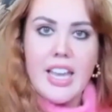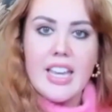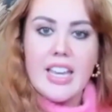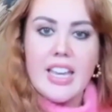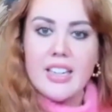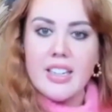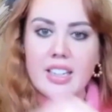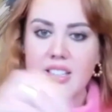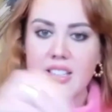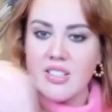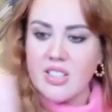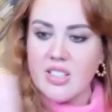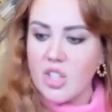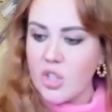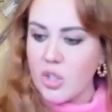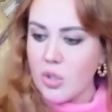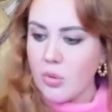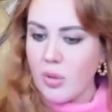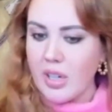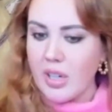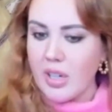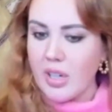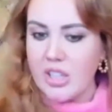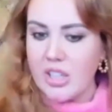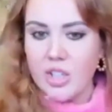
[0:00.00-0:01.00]
in a
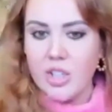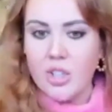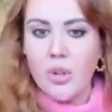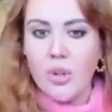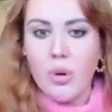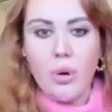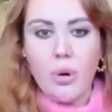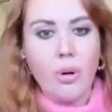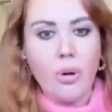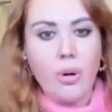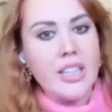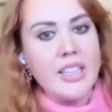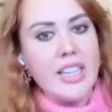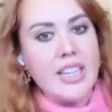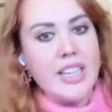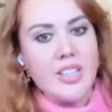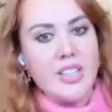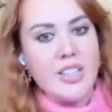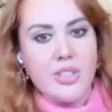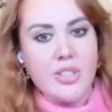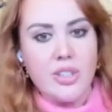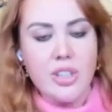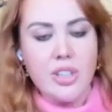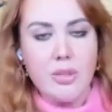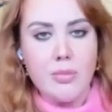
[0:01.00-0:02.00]
situation or in a
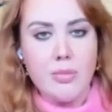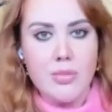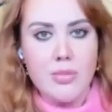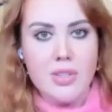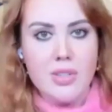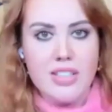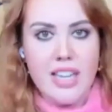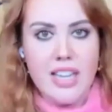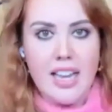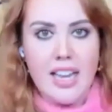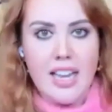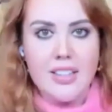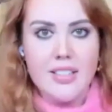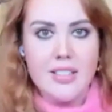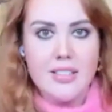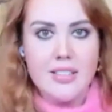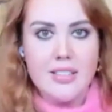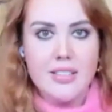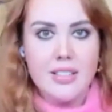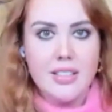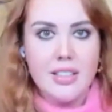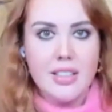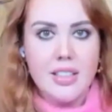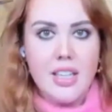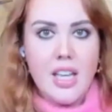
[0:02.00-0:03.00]

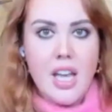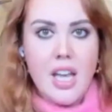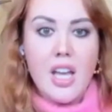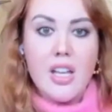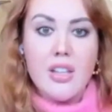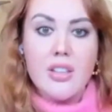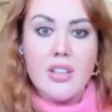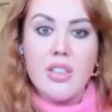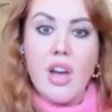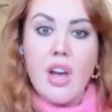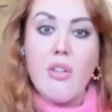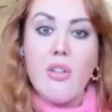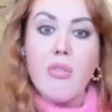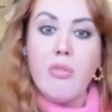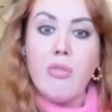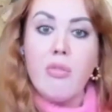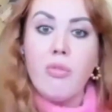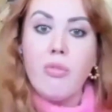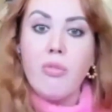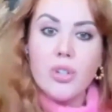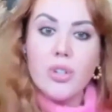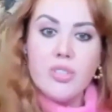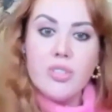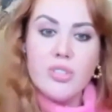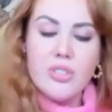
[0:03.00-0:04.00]
circumstance that
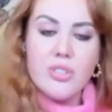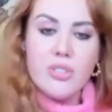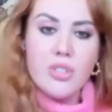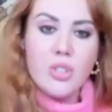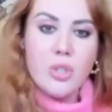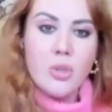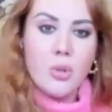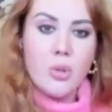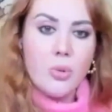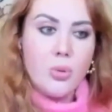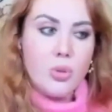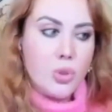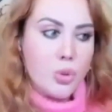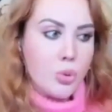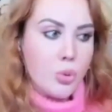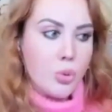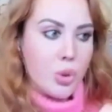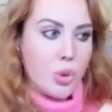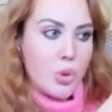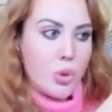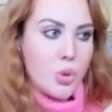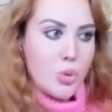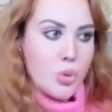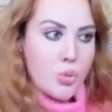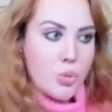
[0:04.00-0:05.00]
forces you to
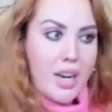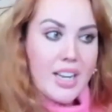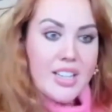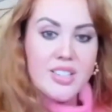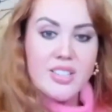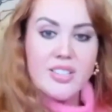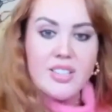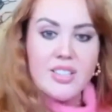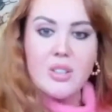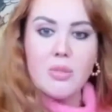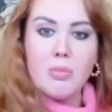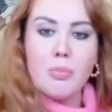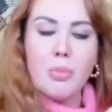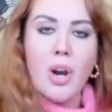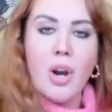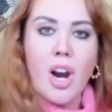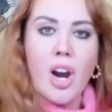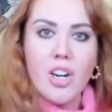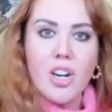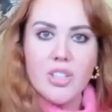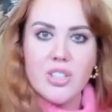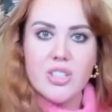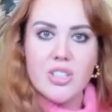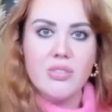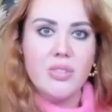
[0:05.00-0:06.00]
address the
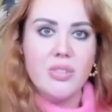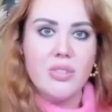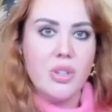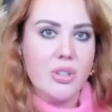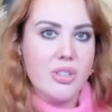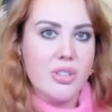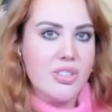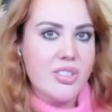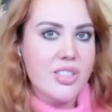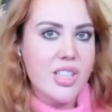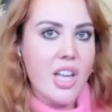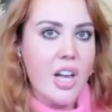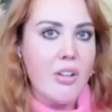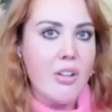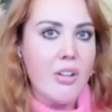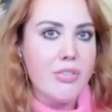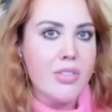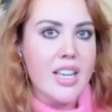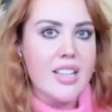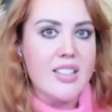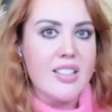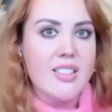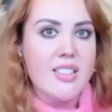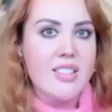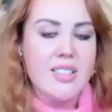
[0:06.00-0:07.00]
parts of yourself
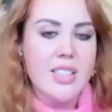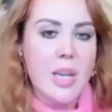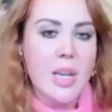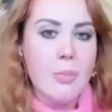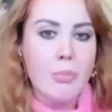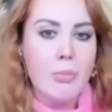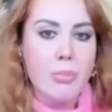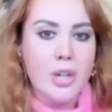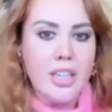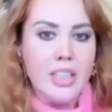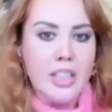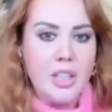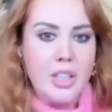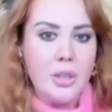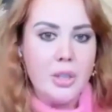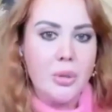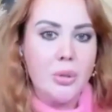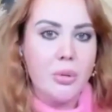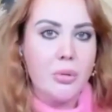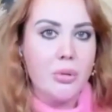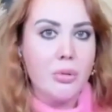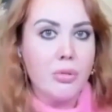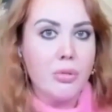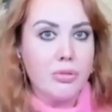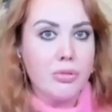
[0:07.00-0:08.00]
that separate
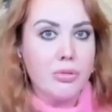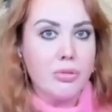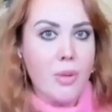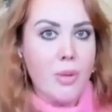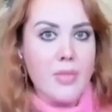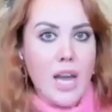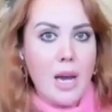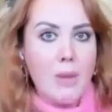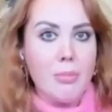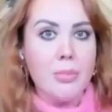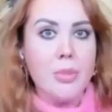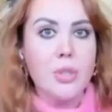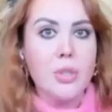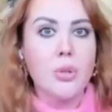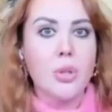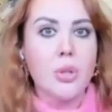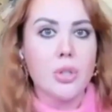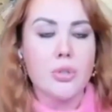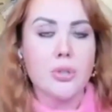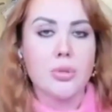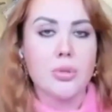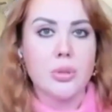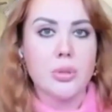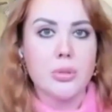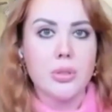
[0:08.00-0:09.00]
you from that pure
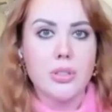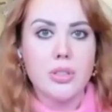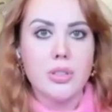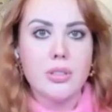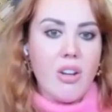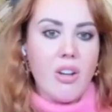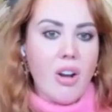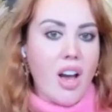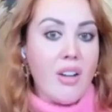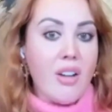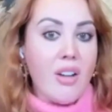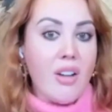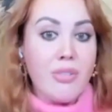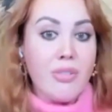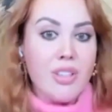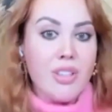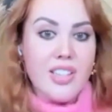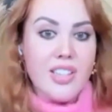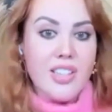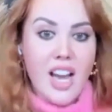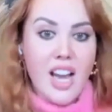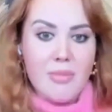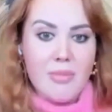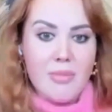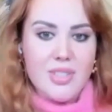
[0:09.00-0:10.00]
truth. And
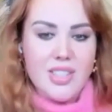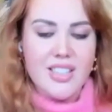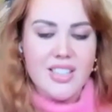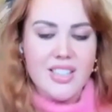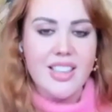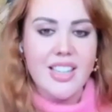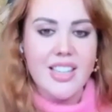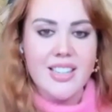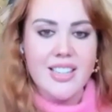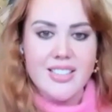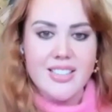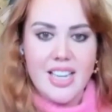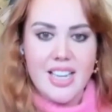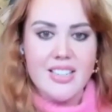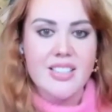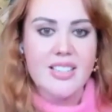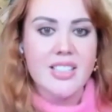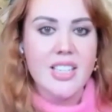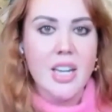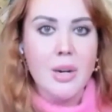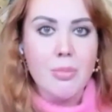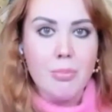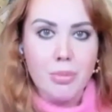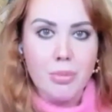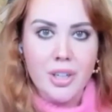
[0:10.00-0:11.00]
oftentimes the things that
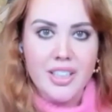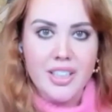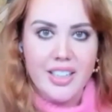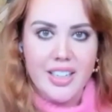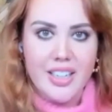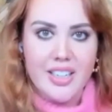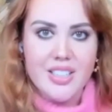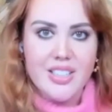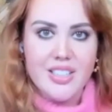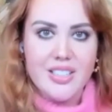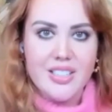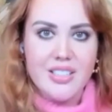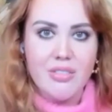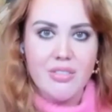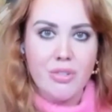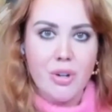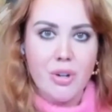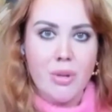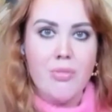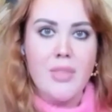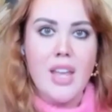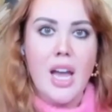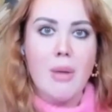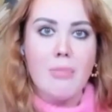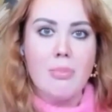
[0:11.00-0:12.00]
separate us
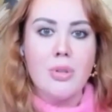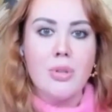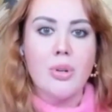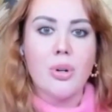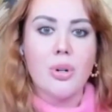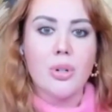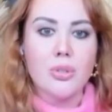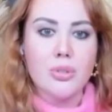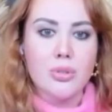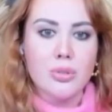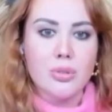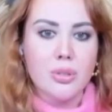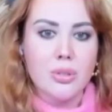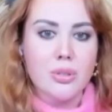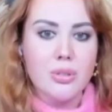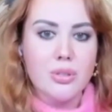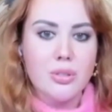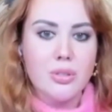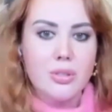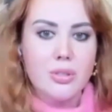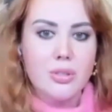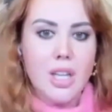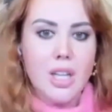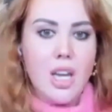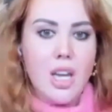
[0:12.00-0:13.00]
from that pure
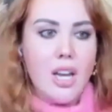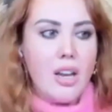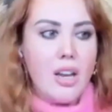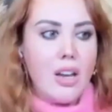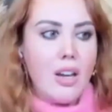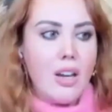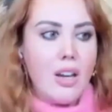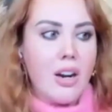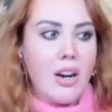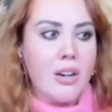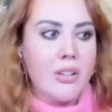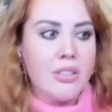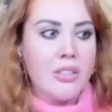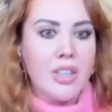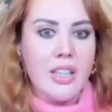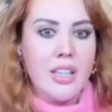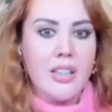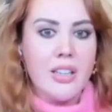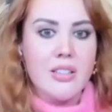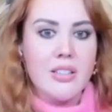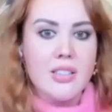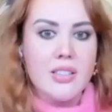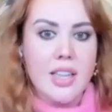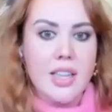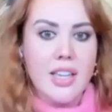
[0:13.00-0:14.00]
truth are
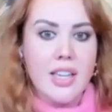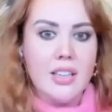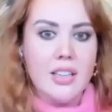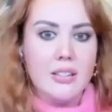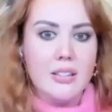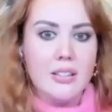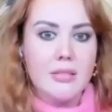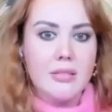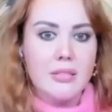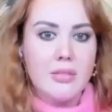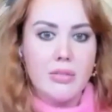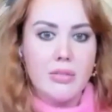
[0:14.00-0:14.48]
things like